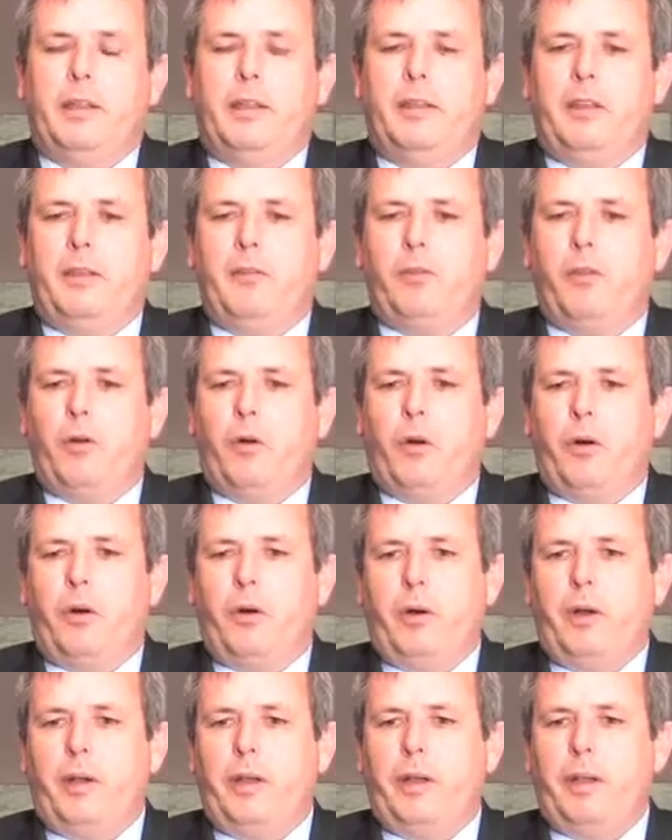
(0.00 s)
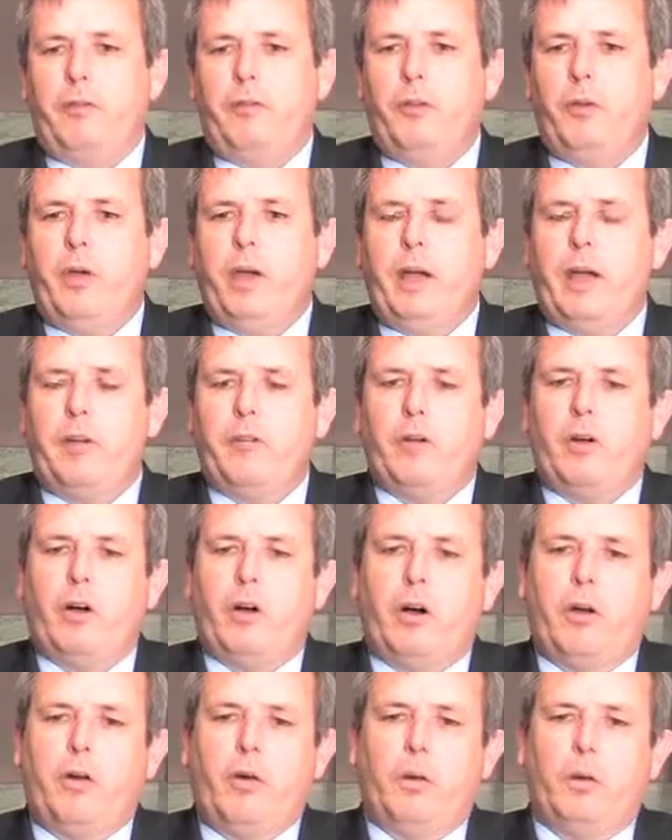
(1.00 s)
Therefore, if you have
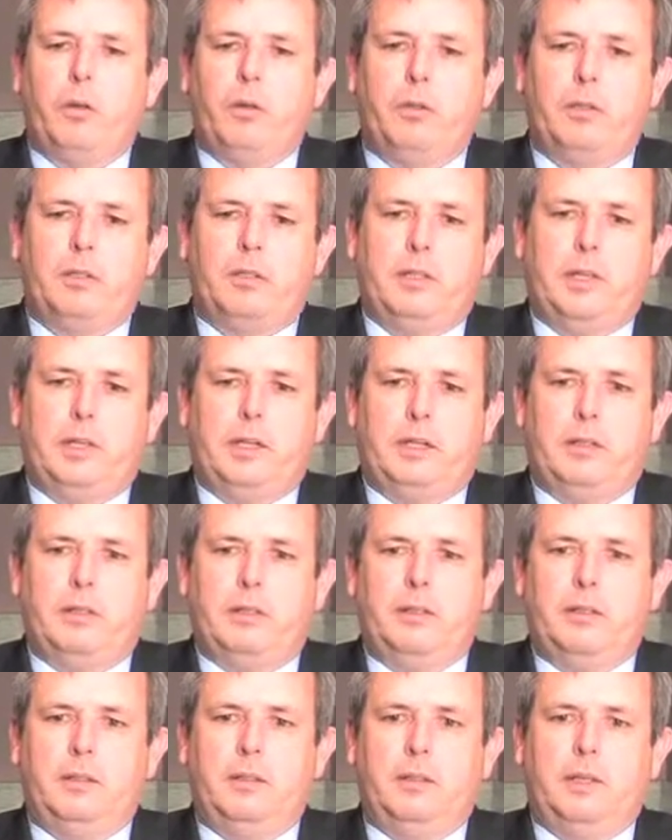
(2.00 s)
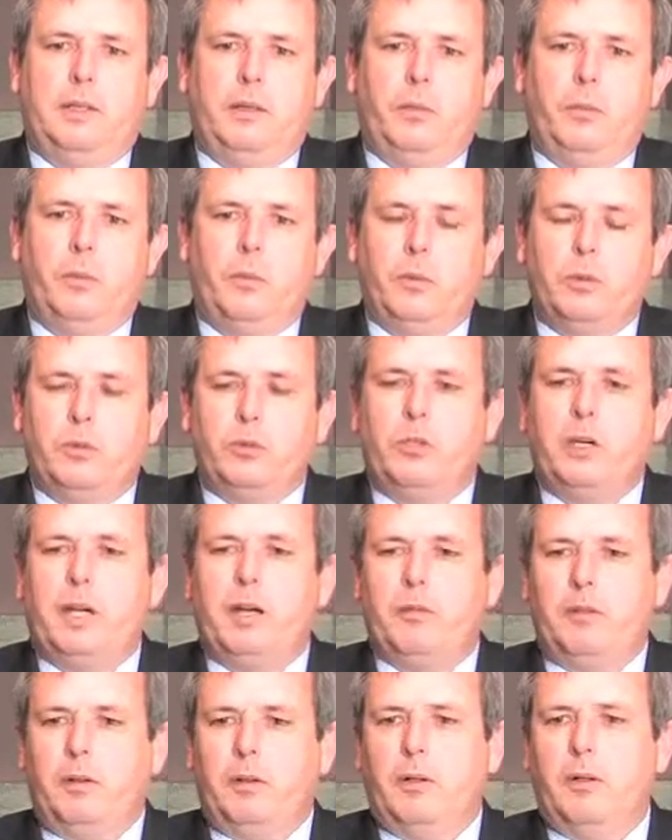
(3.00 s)
cardholders that will
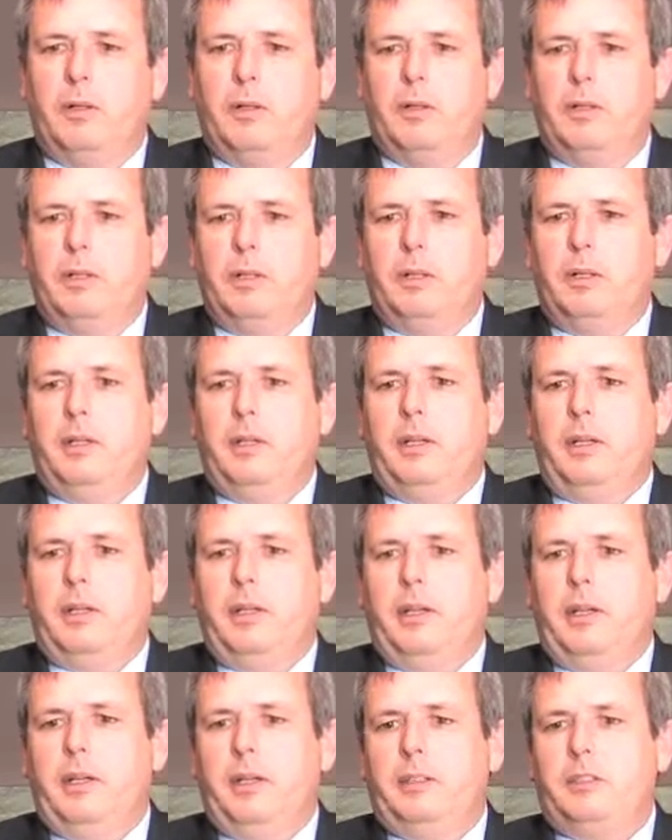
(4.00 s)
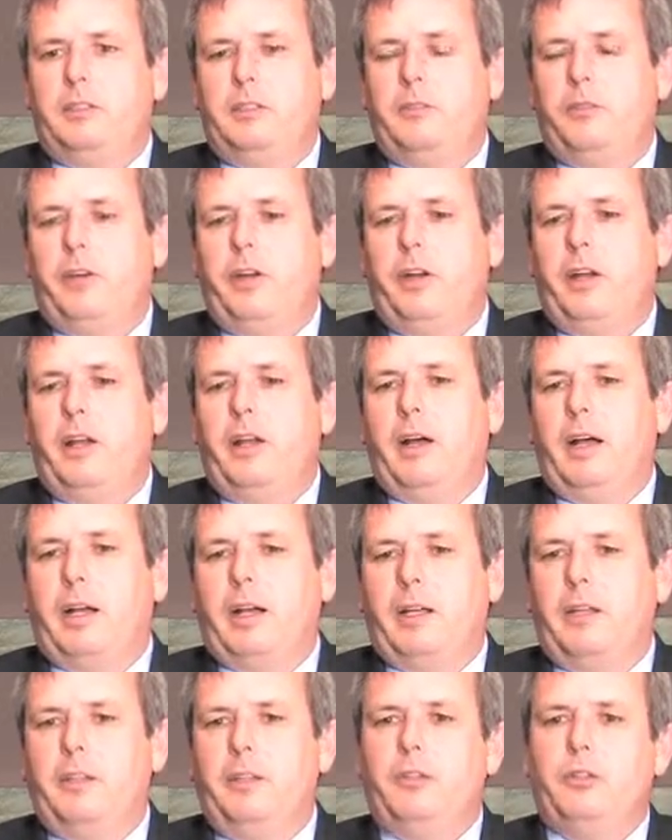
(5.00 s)
travel, it's very
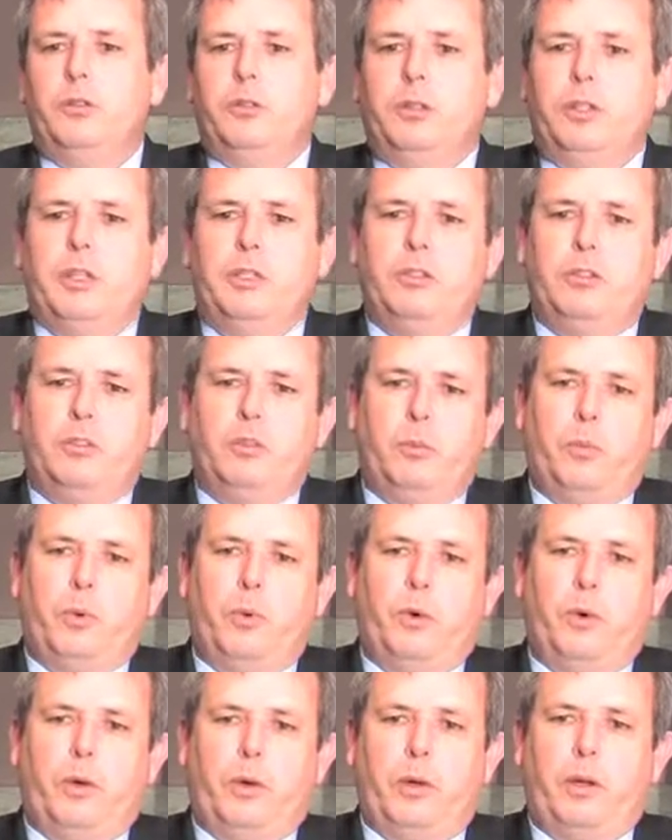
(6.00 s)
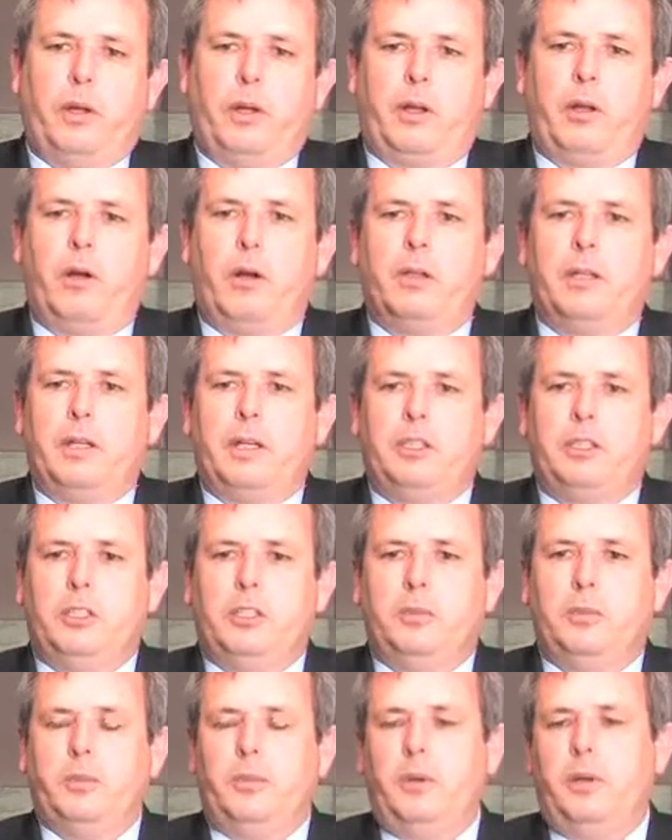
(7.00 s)
likely that you'll need to support a contact
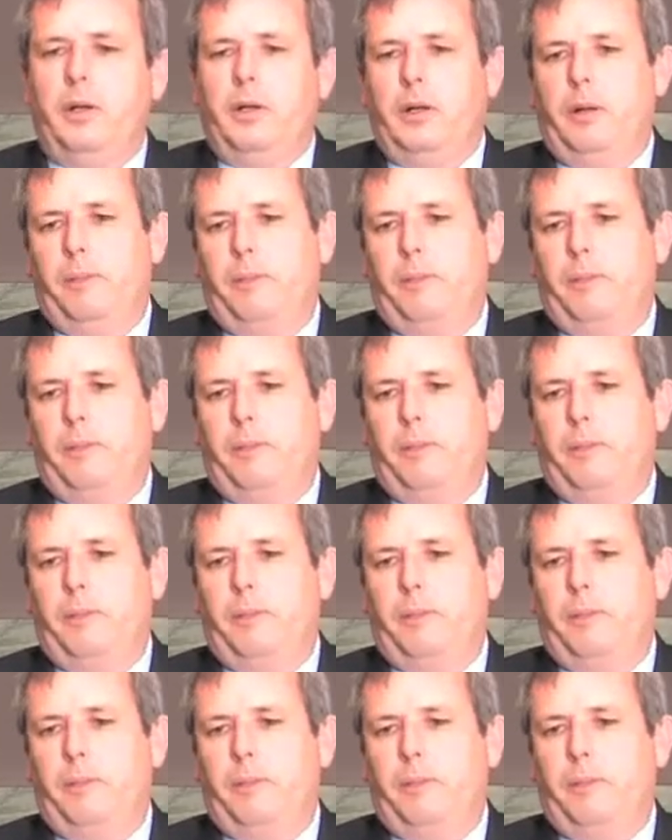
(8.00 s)
chip